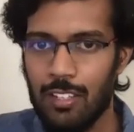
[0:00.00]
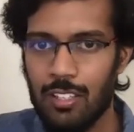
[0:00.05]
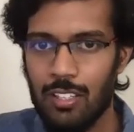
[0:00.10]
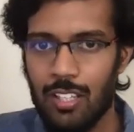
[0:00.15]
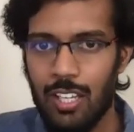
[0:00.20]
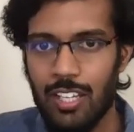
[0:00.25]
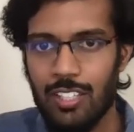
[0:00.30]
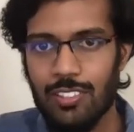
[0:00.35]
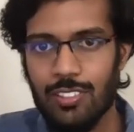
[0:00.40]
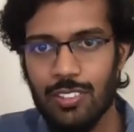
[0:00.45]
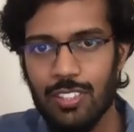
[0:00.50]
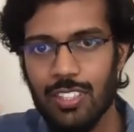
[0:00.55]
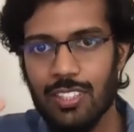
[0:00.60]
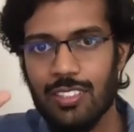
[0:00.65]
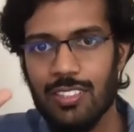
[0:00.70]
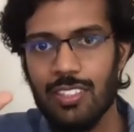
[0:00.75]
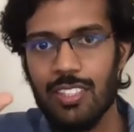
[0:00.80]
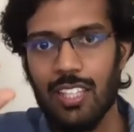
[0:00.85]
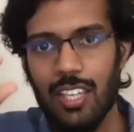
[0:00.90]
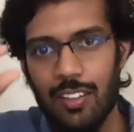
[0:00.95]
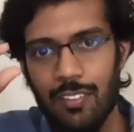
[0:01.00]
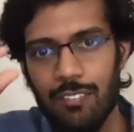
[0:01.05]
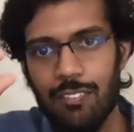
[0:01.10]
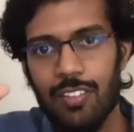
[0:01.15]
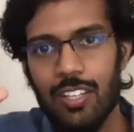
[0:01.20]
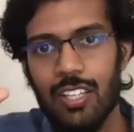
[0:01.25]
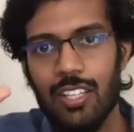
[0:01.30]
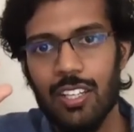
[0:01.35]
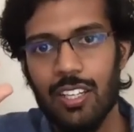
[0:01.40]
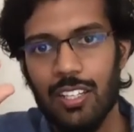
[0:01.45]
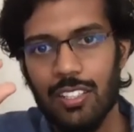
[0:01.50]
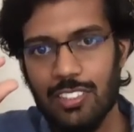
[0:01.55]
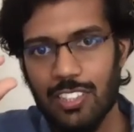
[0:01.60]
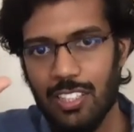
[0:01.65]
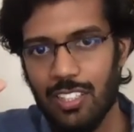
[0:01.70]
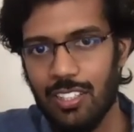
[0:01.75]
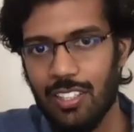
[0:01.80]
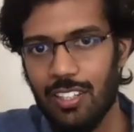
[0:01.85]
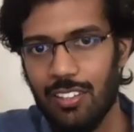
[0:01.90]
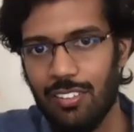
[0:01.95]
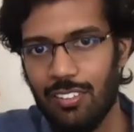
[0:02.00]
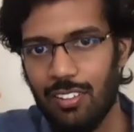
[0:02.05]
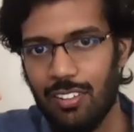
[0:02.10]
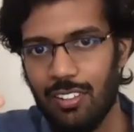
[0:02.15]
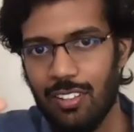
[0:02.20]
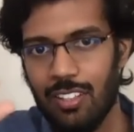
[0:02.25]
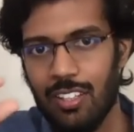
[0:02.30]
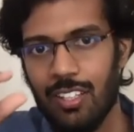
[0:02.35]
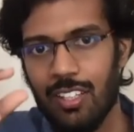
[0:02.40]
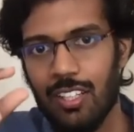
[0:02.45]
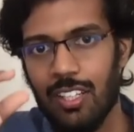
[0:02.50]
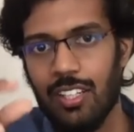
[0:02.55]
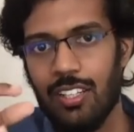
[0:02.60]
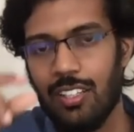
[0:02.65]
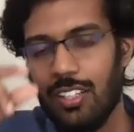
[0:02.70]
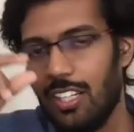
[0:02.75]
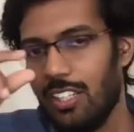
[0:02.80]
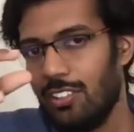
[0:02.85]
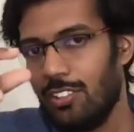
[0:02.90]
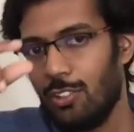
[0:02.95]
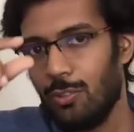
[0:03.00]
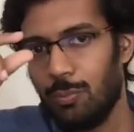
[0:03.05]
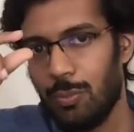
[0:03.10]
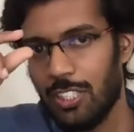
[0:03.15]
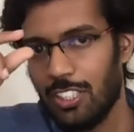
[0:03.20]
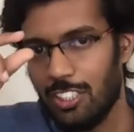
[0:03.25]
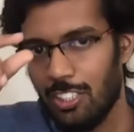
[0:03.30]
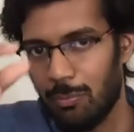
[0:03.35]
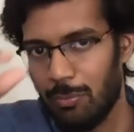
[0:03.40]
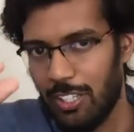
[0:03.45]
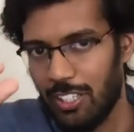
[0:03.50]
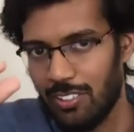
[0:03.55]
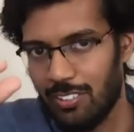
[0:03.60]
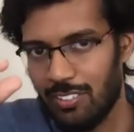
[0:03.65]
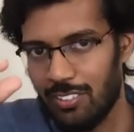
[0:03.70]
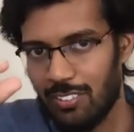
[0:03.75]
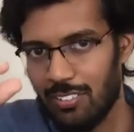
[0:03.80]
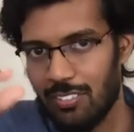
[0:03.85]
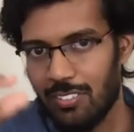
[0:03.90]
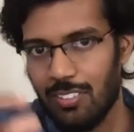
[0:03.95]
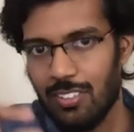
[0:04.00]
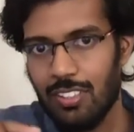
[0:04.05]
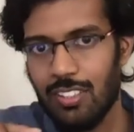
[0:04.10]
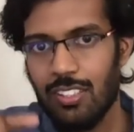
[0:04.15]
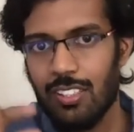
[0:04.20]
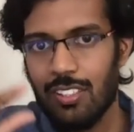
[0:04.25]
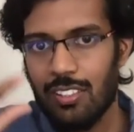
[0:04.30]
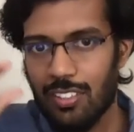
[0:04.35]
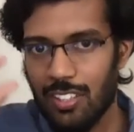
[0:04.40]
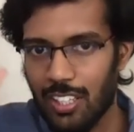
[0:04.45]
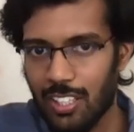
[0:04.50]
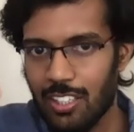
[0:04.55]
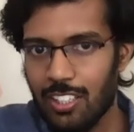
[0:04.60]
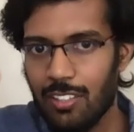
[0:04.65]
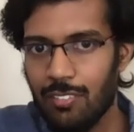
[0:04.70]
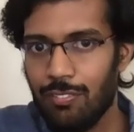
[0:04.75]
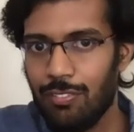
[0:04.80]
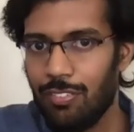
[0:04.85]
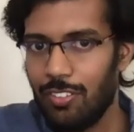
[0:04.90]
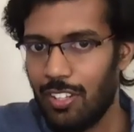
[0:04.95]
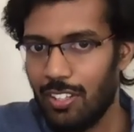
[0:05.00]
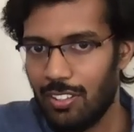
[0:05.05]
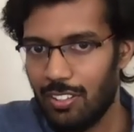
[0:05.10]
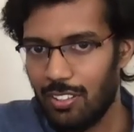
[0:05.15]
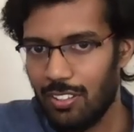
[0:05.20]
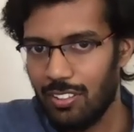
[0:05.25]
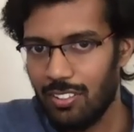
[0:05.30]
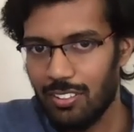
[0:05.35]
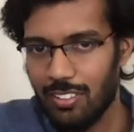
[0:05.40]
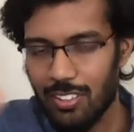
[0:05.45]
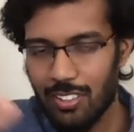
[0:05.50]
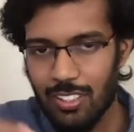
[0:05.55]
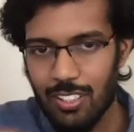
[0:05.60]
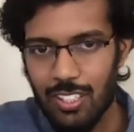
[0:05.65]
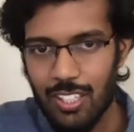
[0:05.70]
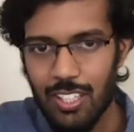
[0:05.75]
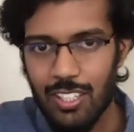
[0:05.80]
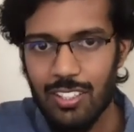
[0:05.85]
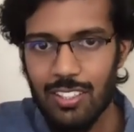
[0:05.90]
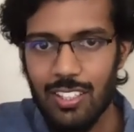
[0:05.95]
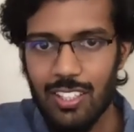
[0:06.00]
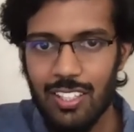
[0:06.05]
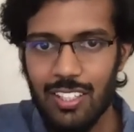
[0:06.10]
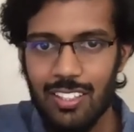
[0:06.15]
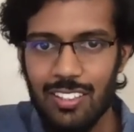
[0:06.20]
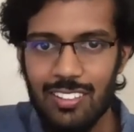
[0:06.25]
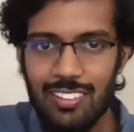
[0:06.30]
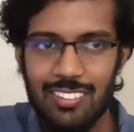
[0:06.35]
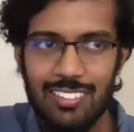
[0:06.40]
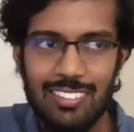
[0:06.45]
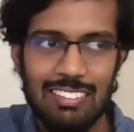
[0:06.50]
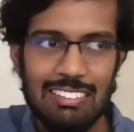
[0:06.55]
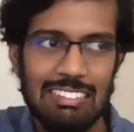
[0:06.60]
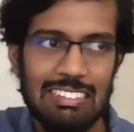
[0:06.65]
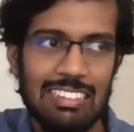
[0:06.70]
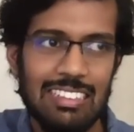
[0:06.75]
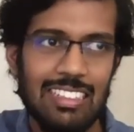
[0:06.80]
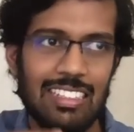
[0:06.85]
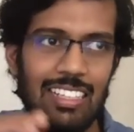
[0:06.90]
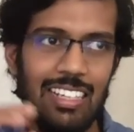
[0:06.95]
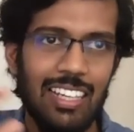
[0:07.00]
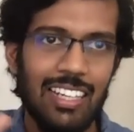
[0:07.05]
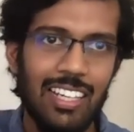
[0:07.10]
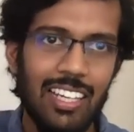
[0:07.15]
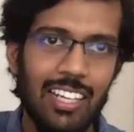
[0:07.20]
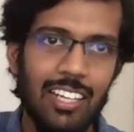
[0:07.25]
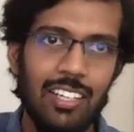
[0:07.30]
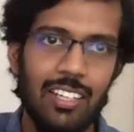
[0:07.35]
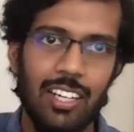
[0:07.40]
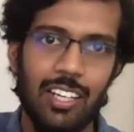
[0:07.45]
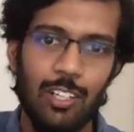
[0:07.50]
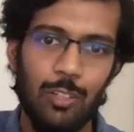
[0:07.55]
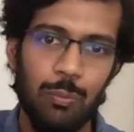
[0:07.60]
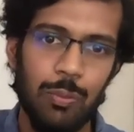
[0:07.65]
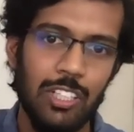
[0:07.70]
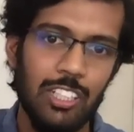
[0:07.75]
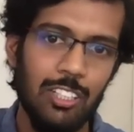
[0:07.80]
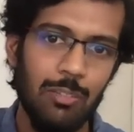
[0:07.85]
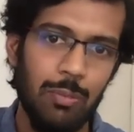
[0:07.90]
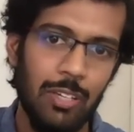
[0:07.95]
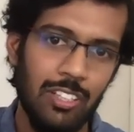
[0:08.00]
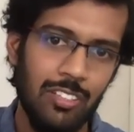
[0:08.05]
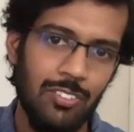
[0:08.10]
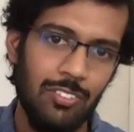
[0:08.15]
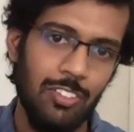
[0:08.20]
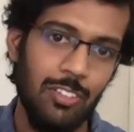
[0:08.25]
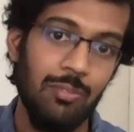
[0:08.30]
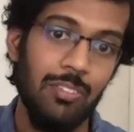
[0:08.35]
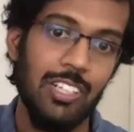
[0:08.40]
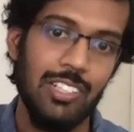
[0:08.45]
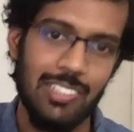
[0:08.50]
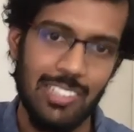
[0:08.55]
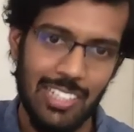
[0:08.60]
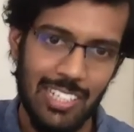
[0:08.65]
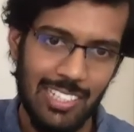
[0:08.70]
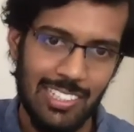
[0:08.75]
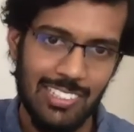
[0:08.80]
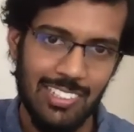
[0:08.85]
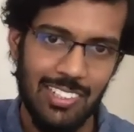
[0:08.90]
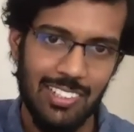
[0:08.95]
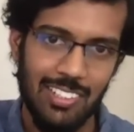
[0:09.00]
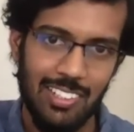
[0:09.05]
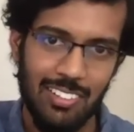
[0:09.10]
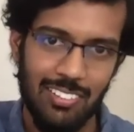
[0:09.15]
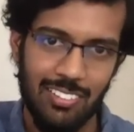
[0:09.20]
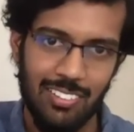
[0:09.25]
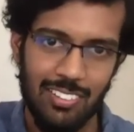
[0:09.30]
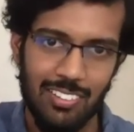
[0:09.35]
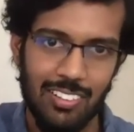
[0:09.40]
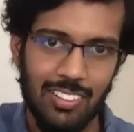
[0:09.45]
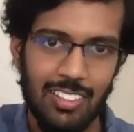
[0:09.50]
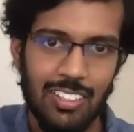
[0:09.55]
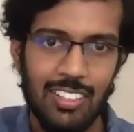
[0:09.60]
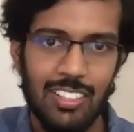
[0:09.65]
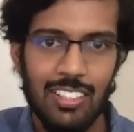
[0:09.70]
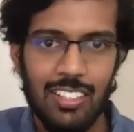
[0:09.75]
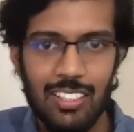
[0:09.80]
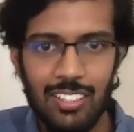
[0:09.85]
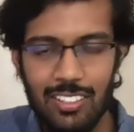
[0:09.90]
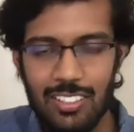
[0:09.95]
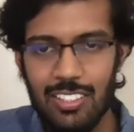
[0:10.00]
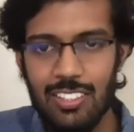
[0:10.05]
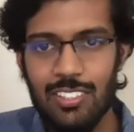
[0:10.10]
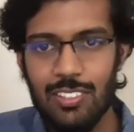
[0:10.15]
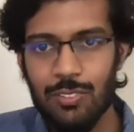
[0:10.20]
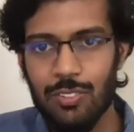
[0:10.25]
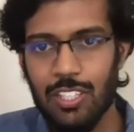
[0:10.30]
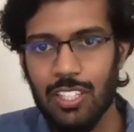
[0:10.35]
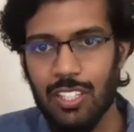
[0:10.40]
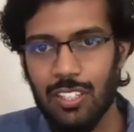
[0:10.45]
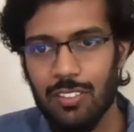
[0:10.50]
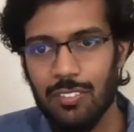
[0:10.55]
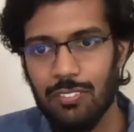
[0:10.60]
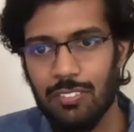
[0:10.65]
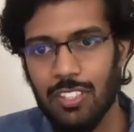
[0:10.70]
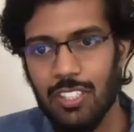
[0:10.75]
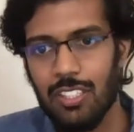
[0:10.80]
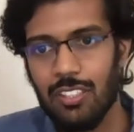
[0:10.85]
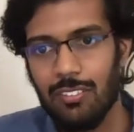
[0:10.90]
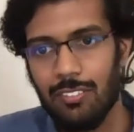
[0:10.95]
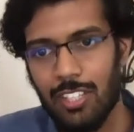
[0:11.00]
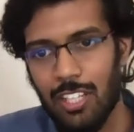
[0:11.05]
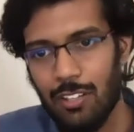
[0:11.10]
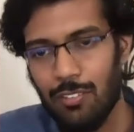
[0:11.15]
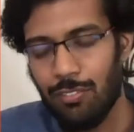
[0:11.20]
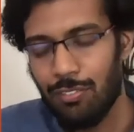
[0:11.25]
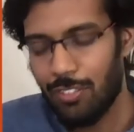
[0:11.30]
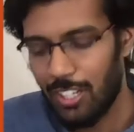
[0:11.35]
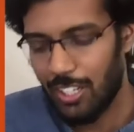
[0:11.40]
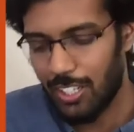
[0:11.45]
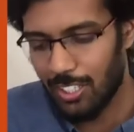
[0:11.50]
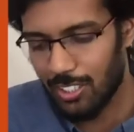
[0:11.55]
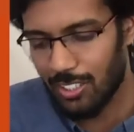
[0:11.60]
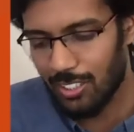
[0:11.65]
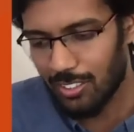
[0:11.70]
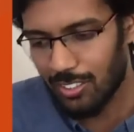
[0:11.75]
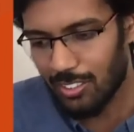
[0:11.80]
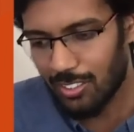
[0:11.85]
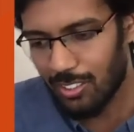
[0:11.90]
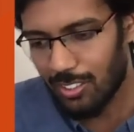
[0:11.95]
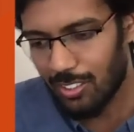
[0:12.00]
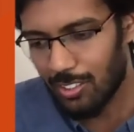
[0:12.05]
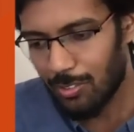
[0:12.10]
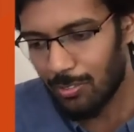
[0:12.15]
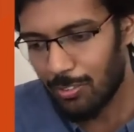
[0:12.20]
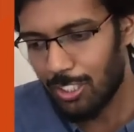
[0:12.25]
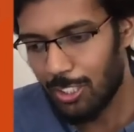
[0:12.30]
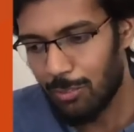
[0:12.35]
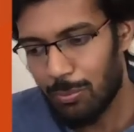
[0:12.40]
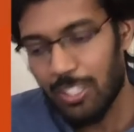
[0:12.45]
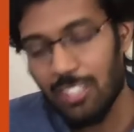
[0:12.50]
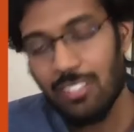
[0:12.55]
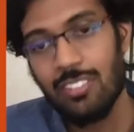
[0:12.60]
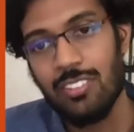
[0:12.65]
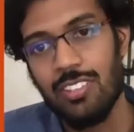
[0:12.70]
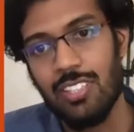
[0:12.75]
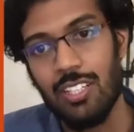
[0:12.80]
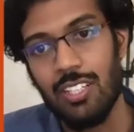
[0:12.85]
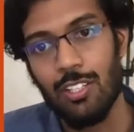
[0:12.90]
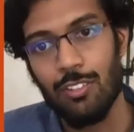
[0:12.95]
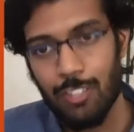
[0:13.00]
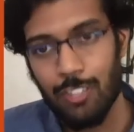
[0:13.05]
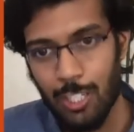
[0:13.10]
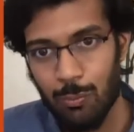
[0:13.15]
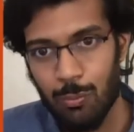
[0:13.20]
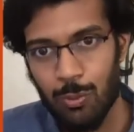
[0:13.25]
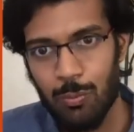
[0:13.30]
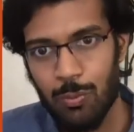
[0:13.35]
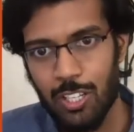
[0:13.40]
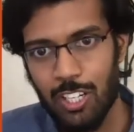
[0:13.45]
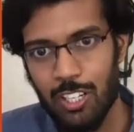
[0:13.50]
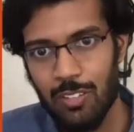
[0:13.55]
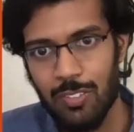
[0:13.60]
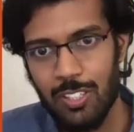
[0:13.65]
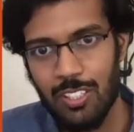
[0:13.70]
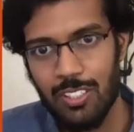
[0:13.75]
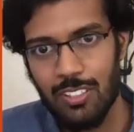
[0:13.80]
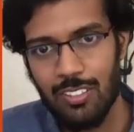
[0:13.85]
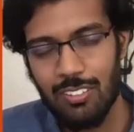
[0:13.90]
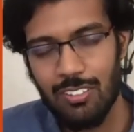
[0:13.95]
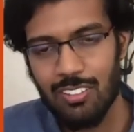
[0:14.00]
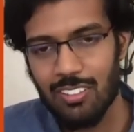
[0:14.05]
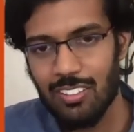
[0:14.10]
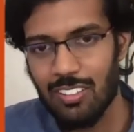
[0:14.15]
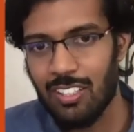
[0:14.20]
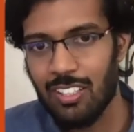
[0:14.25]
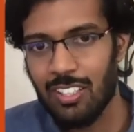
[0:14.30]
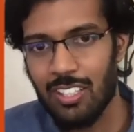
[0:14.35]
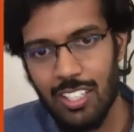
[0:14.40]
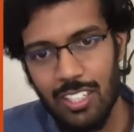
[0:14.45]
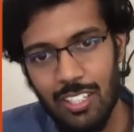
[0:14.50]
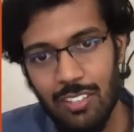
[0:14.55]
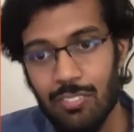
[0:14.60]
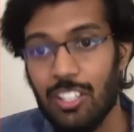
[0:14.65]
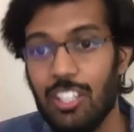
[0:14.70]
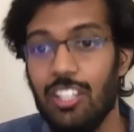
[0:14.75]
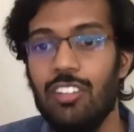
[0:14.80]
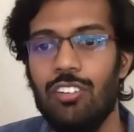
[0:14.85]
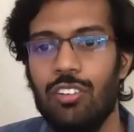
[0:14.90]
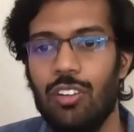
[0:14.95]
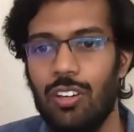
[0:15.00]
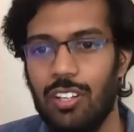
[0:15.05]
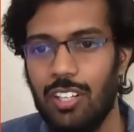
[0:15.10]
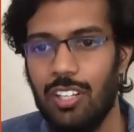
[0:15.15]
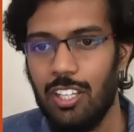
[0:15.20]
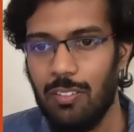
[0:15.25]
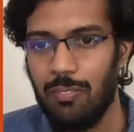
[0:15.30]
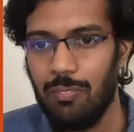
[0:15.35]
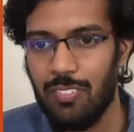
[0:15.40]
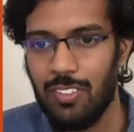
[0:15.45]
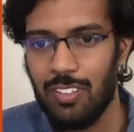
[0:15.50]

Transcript: As you can see, every generation, it tries to pick the best, train them further, and then again try to pick the best from that second generation. This way, we can find the best set of hyperparameters in a very short time.